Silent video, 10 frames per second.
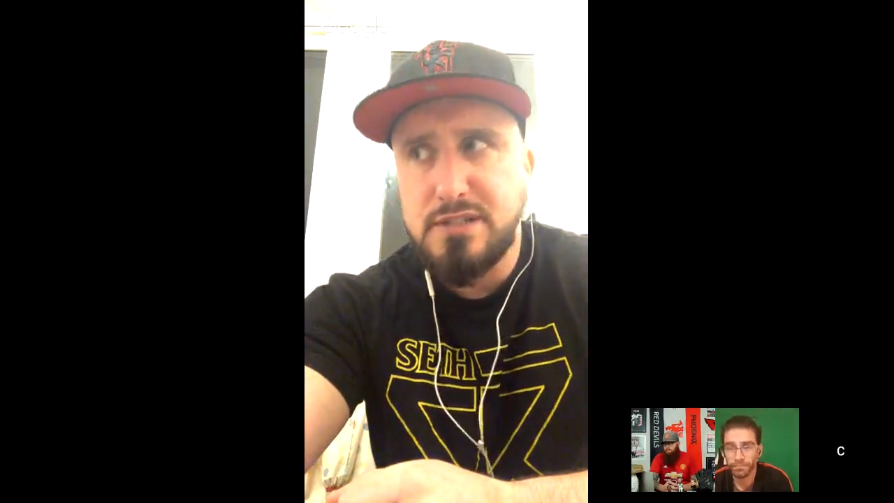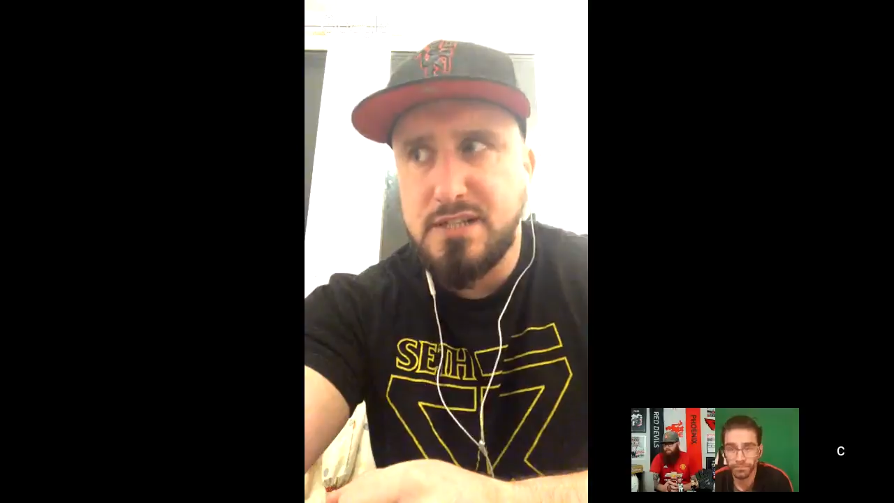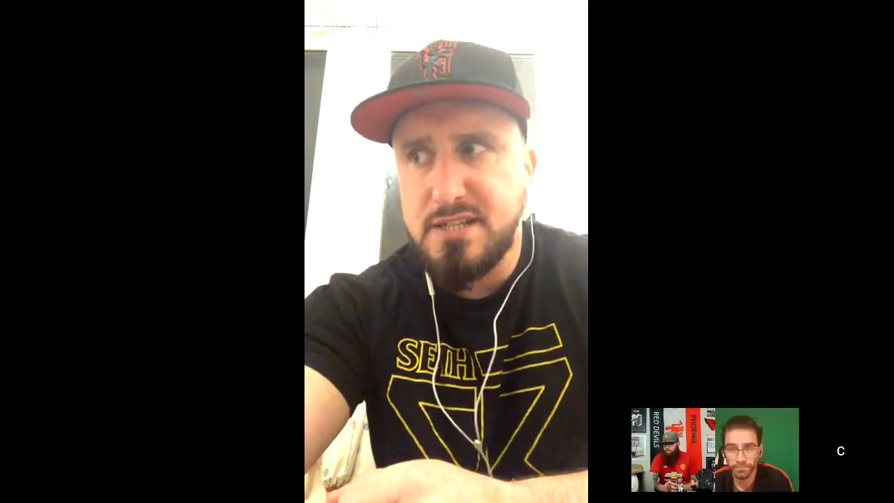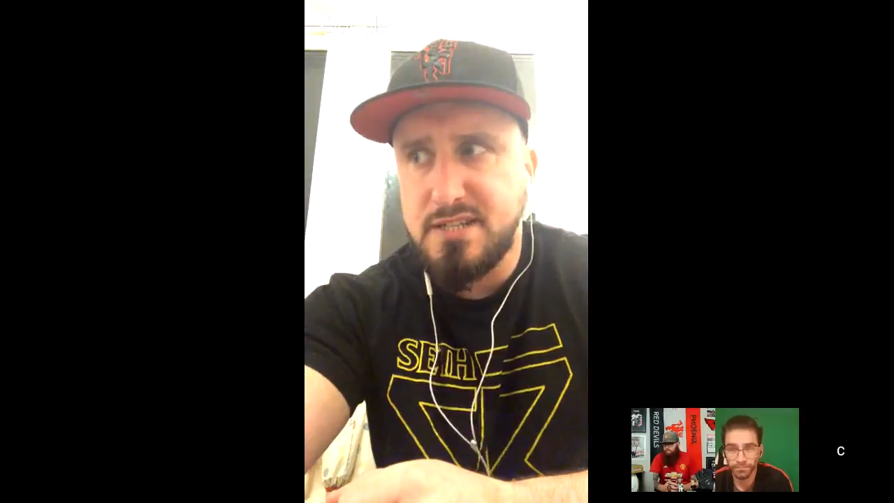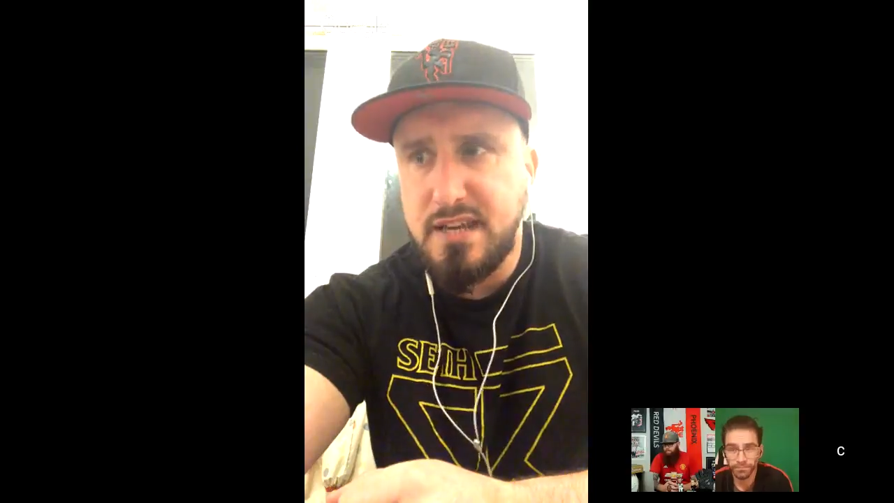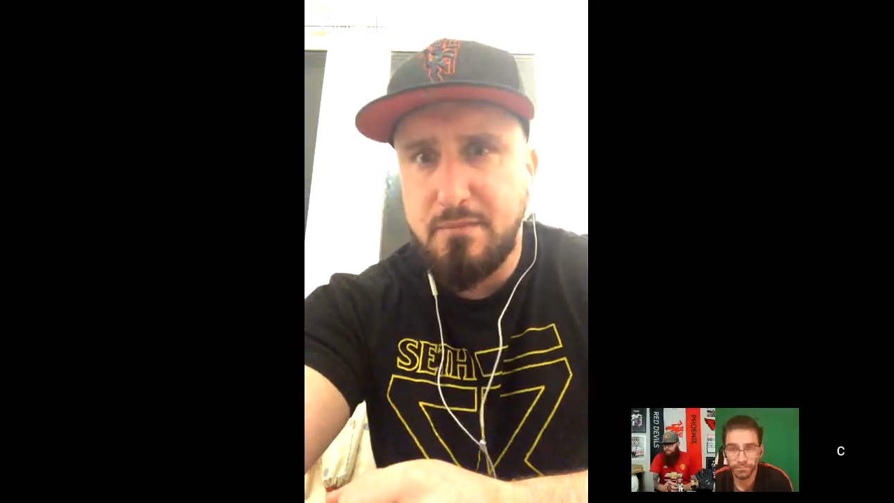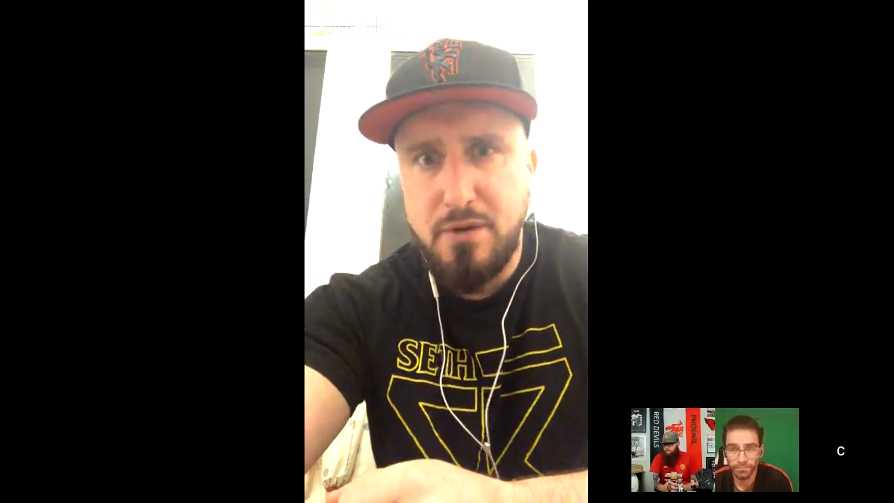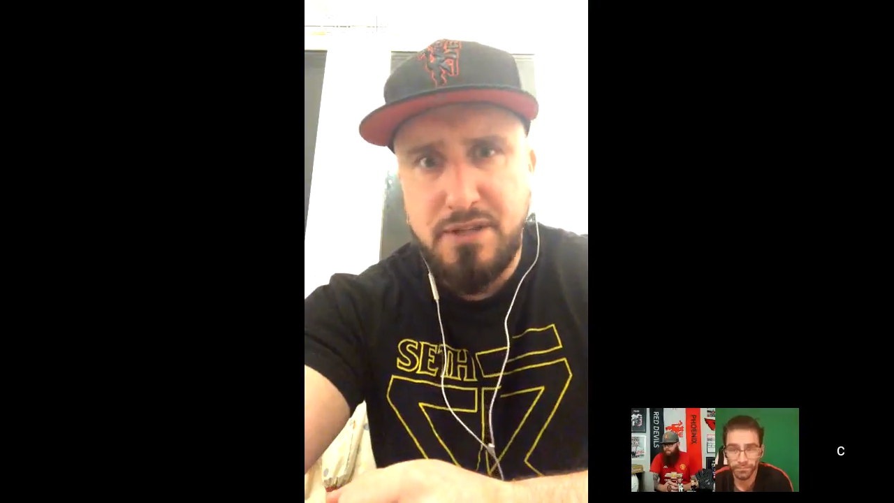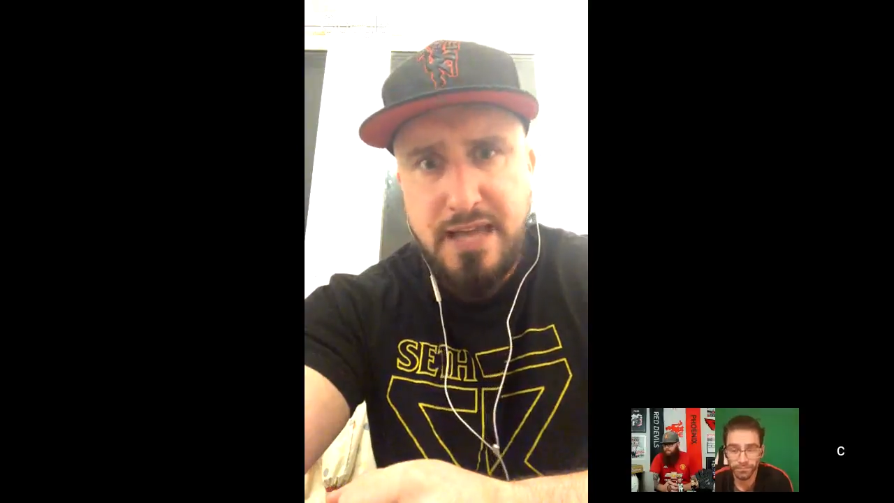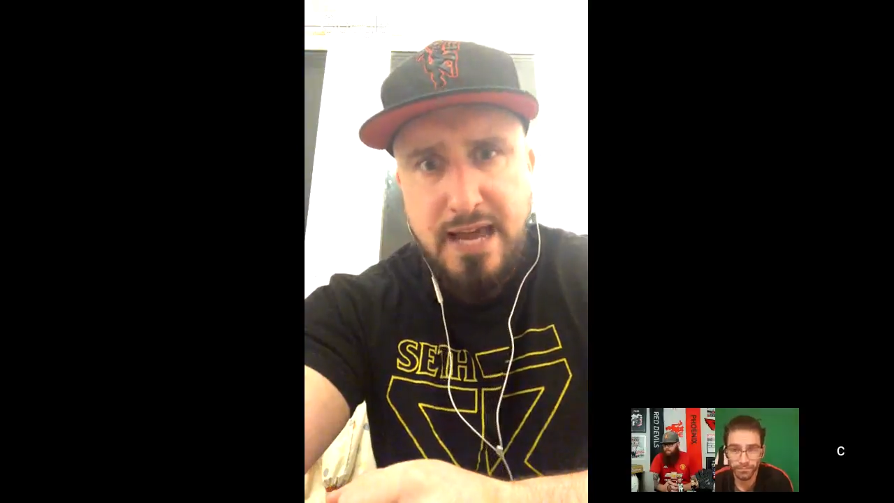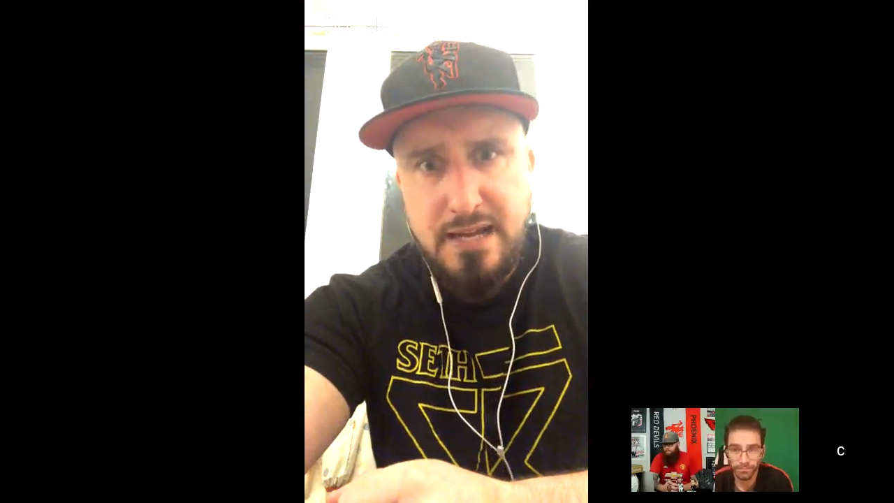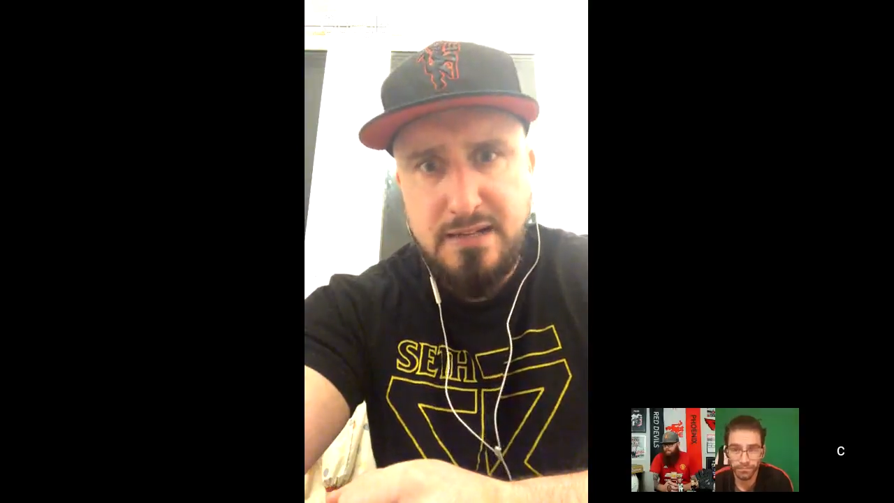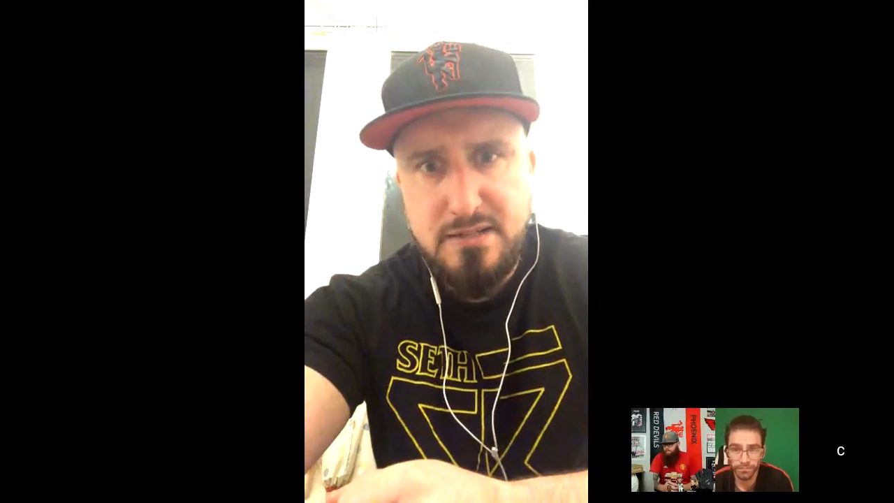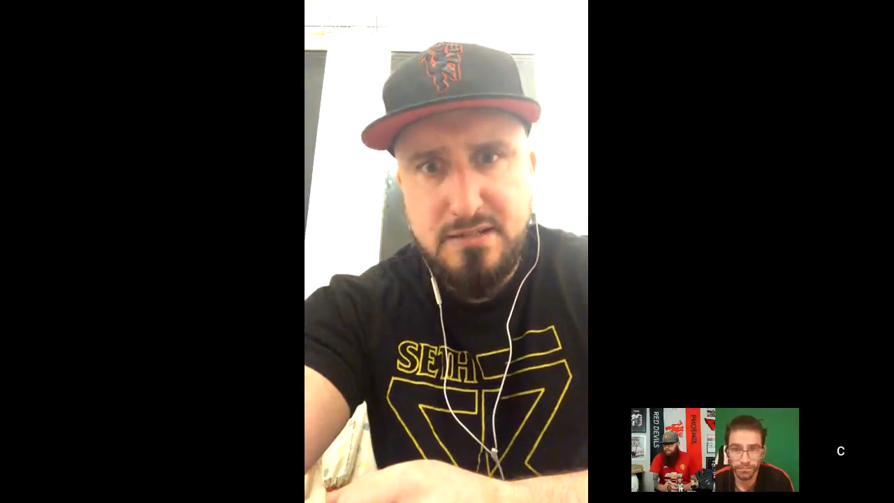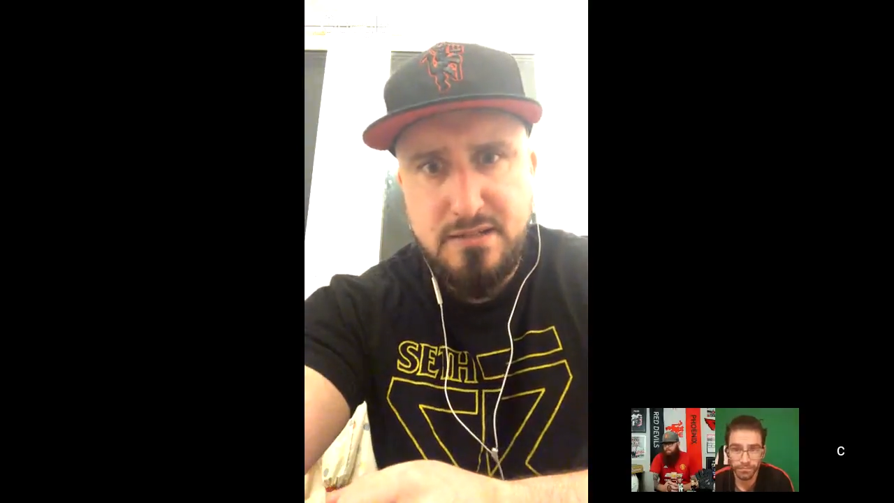the Seaman
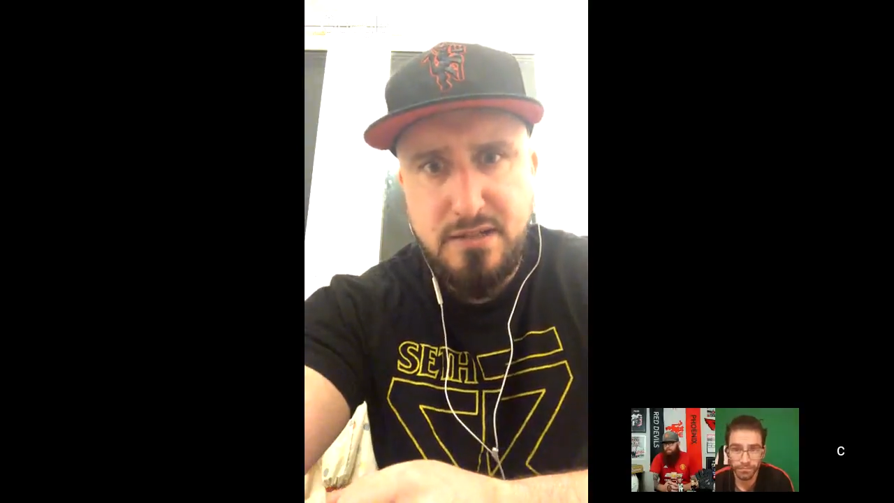days,